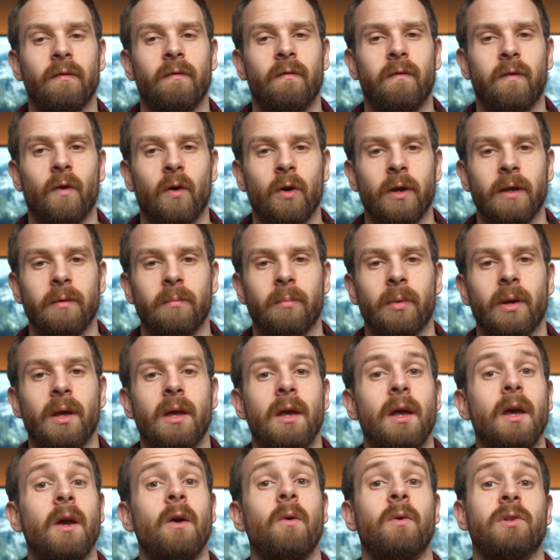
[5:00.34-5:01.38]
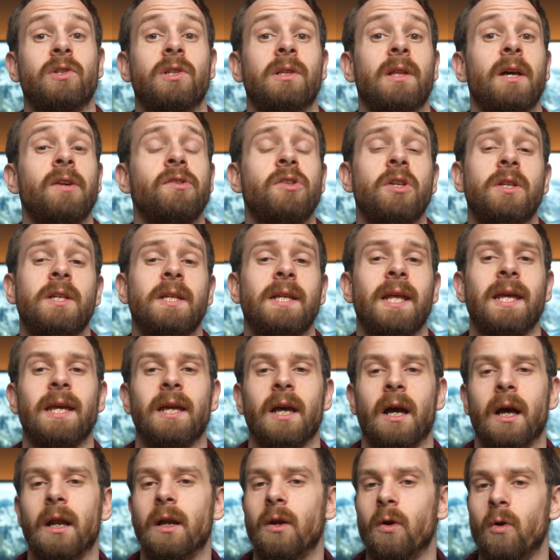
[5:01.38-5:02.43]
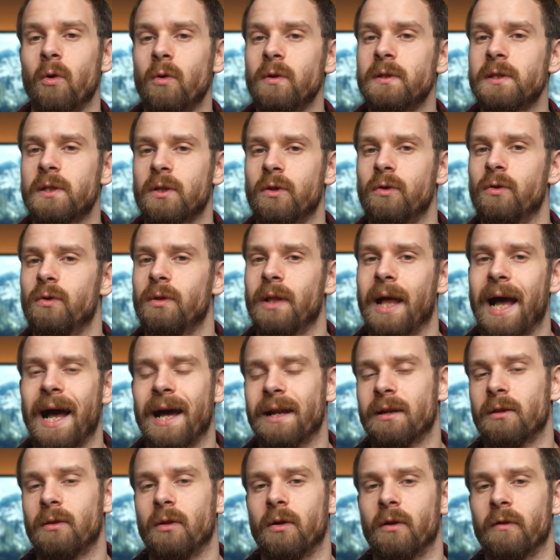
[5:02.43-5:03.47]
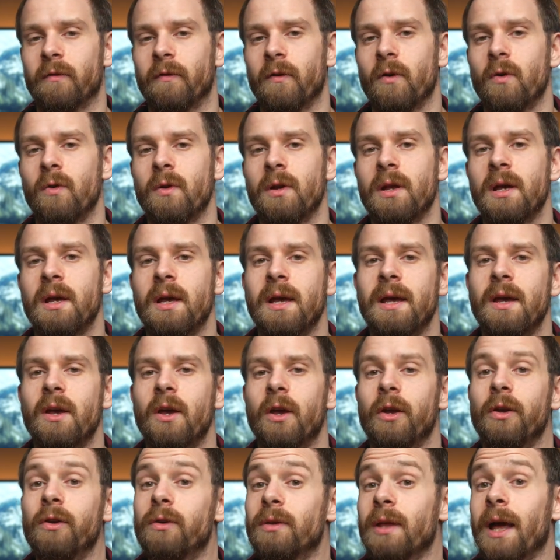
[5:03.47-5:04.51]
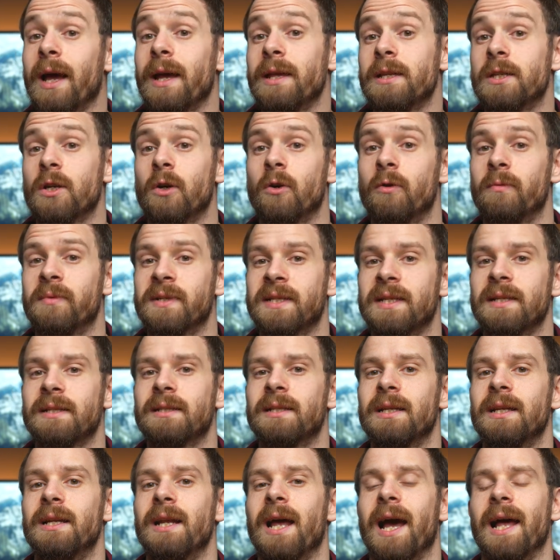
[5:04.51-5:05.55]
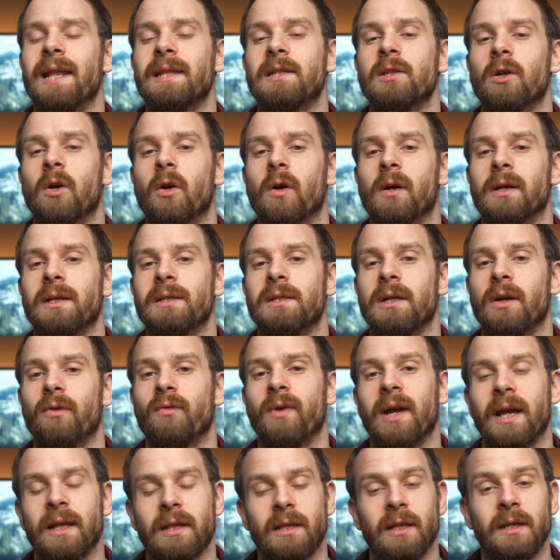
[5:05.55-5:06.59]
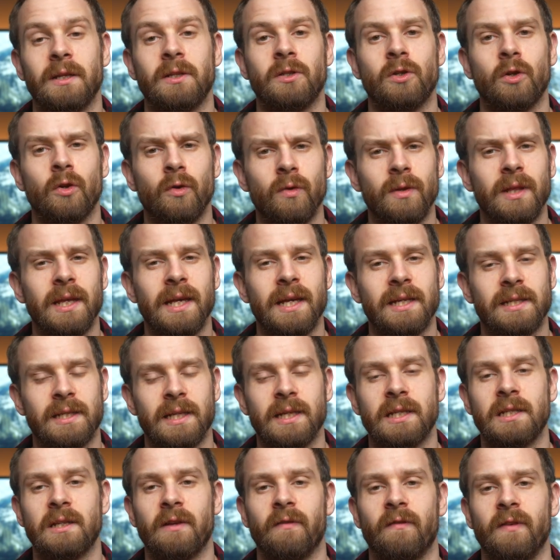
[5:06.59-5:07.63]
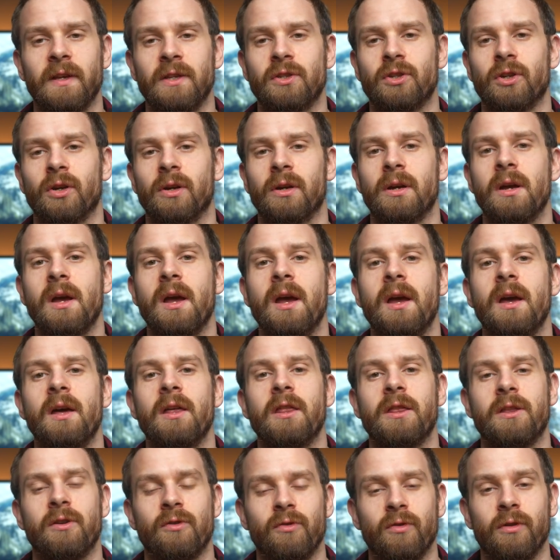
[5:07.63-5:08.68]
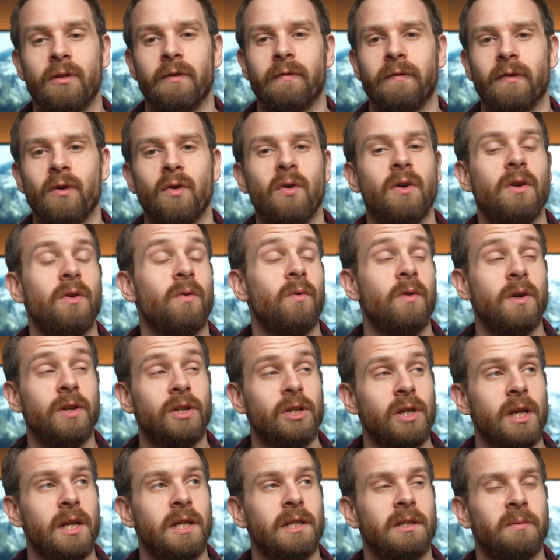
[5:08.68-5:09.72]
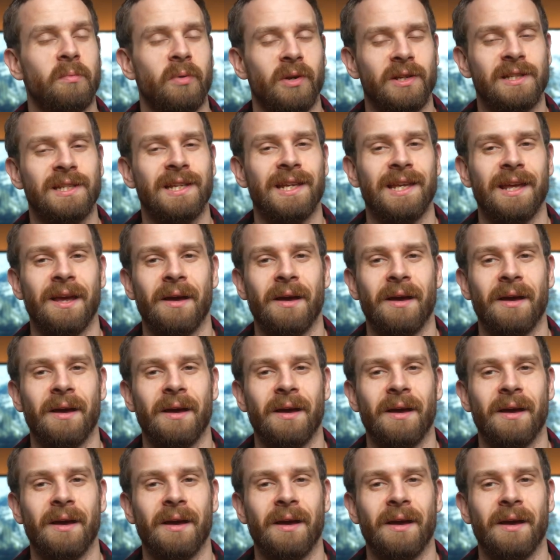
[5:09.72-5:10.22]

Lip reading: VoIP, which allowed you to take an old school analog phone, hook that into Home Assistant and talk directly to the Assist feature through the phone, which is pretty